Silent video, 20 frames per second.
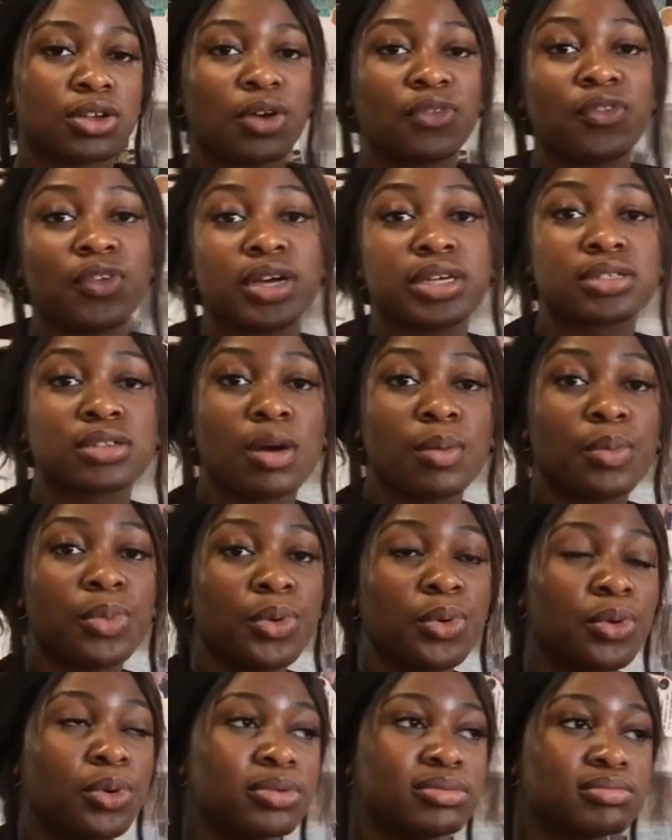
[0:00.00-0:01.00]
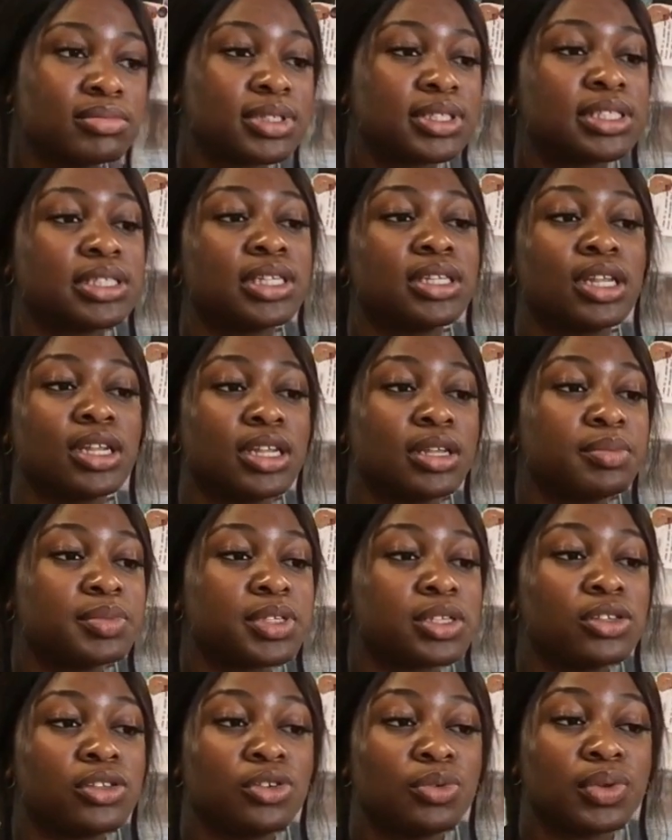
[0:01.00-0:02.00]
for example, synonyms
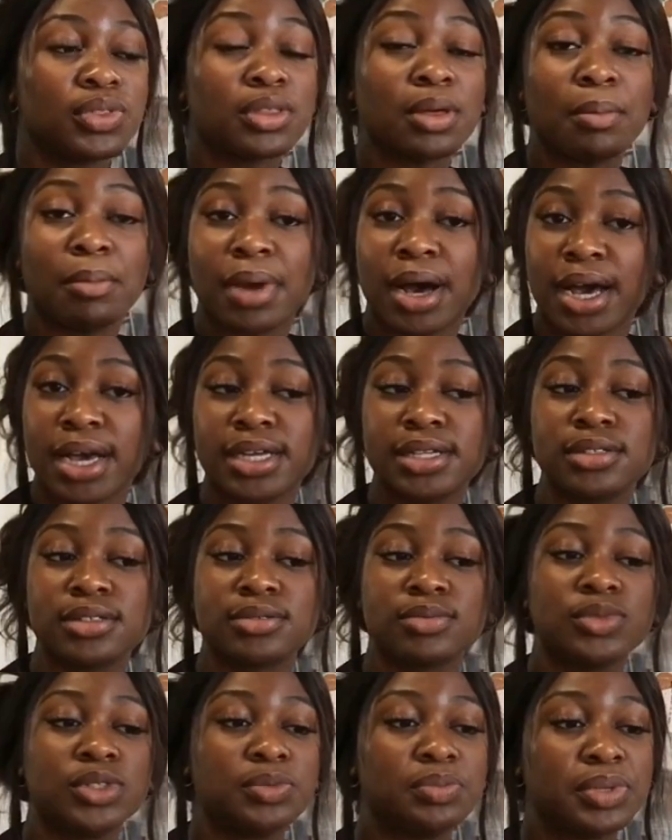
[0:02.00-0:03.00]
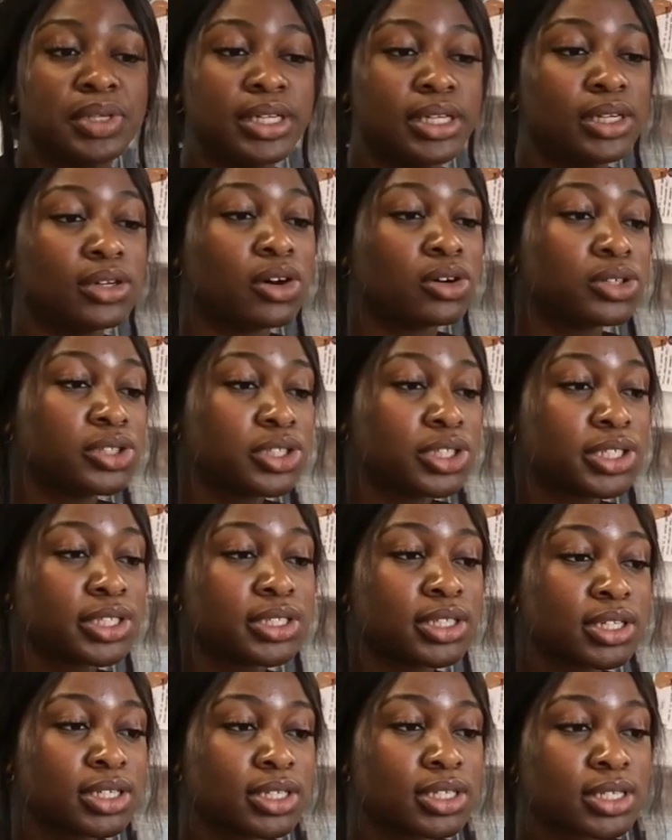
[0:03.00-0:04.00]
to do with the mind would be
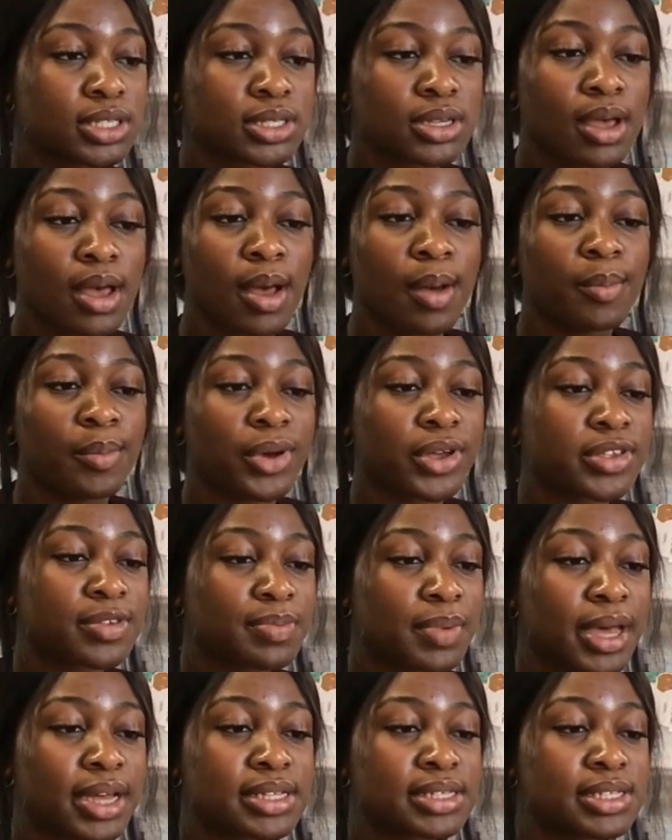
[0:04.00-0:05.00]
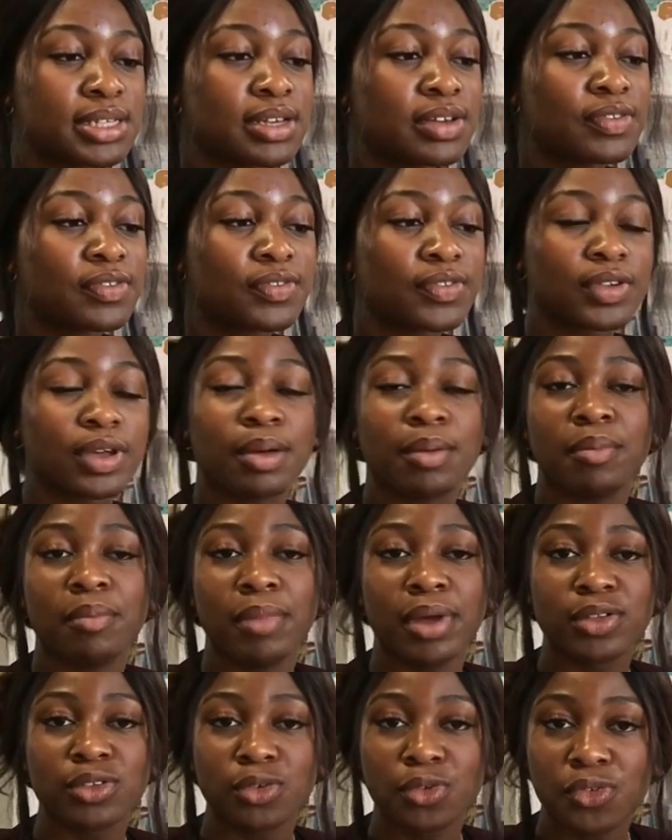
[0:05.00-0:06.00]
consciousness, perspective,
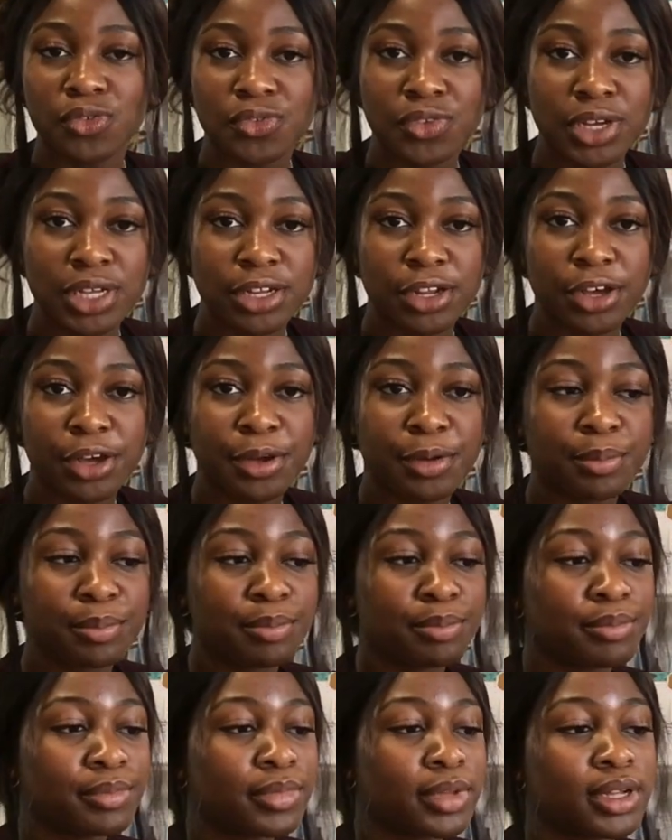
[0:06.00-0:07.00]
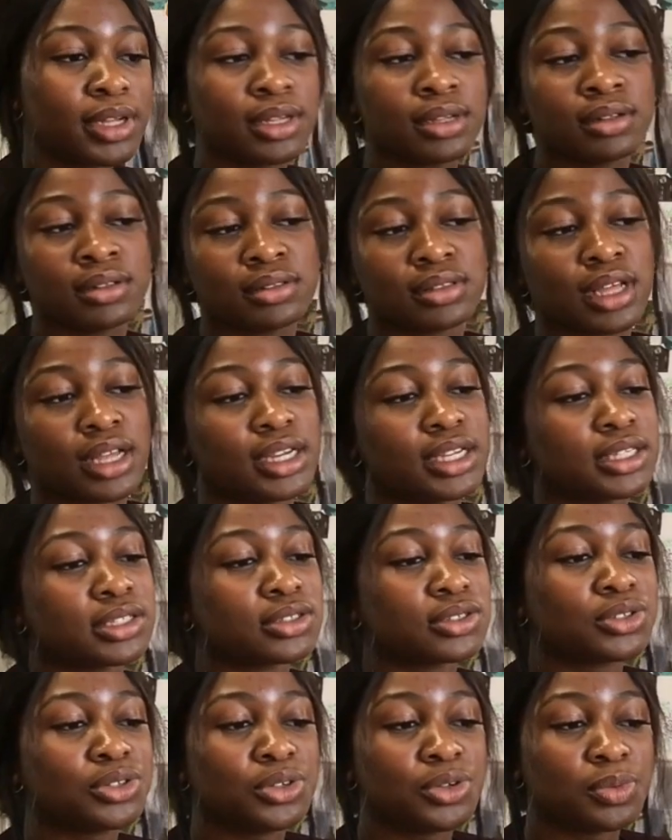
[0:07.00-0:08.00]
mental freedom, that links
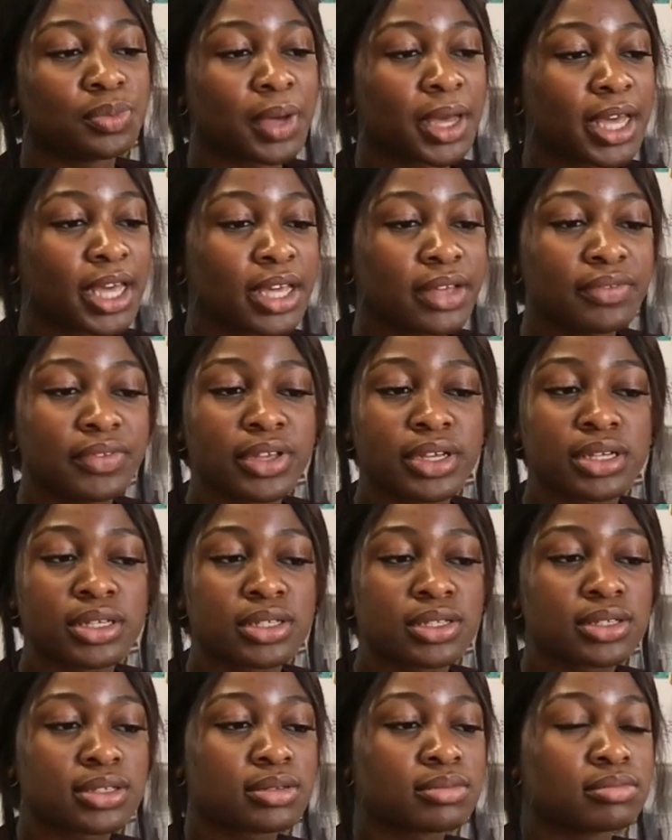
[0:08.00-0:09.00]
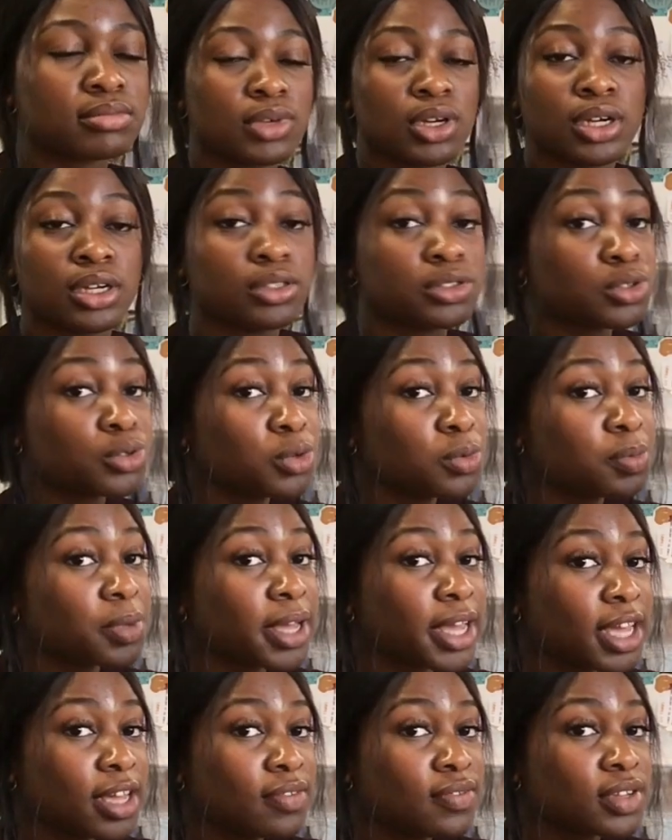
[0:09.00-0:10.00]
to behaviors, taught
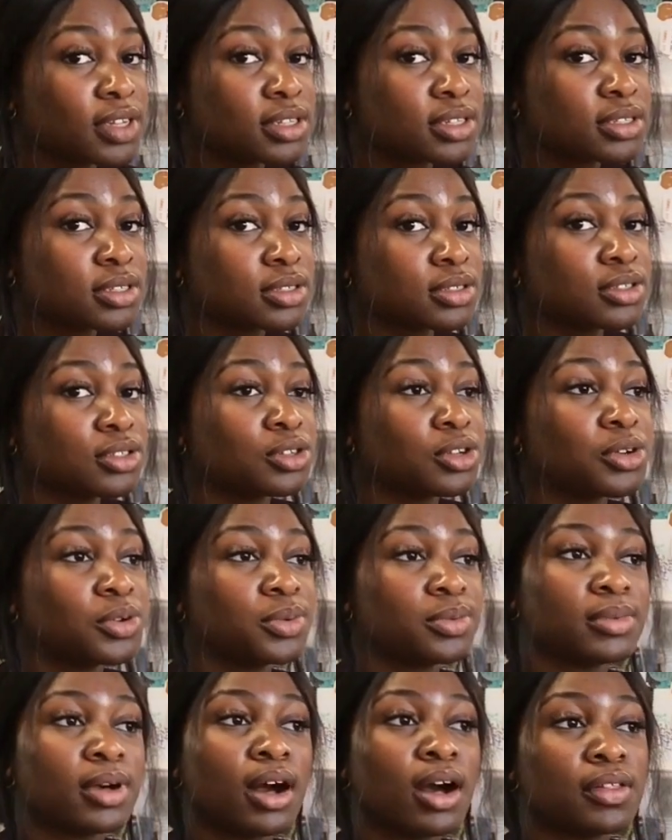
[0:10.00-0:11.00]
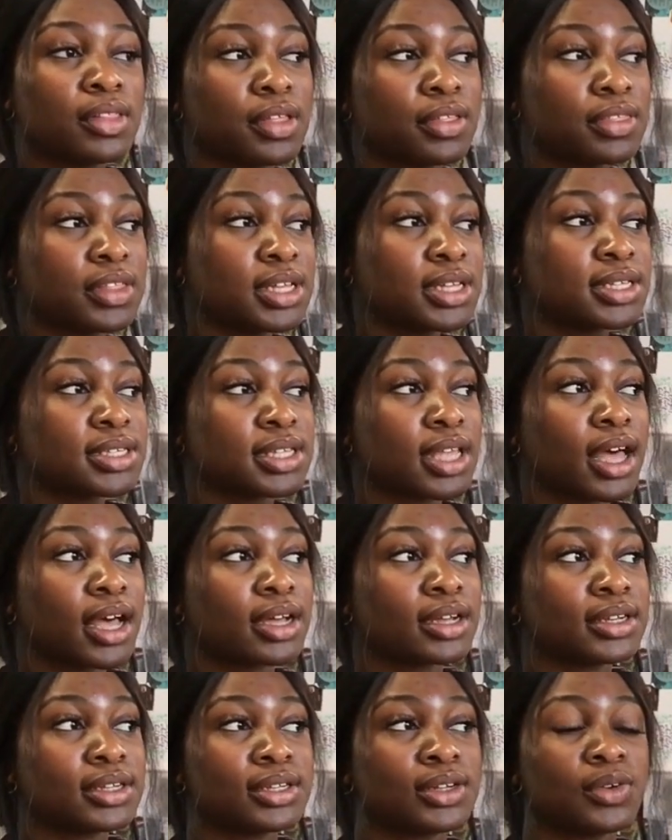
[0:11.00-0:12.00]
behaviors, you know, are the things that
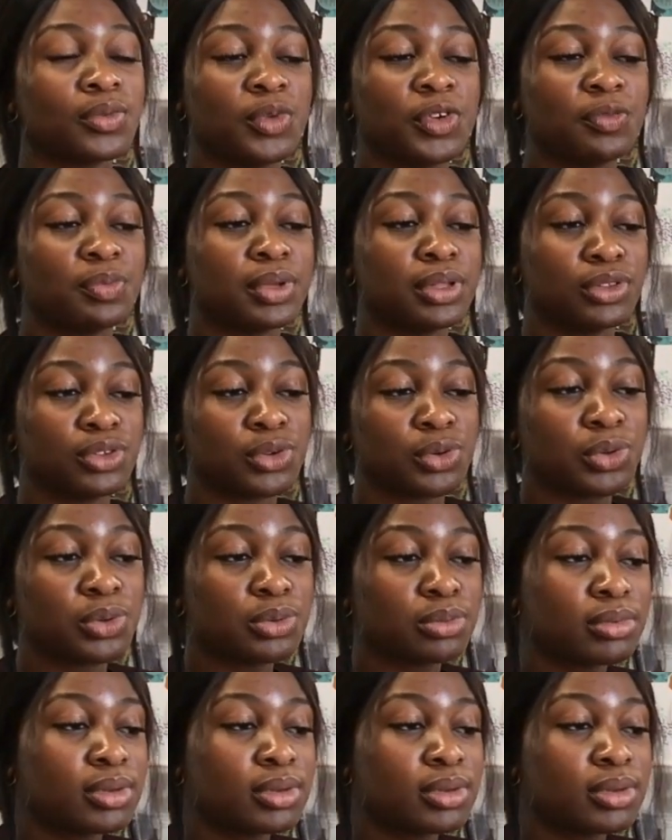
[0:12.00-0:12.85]
we've been taught.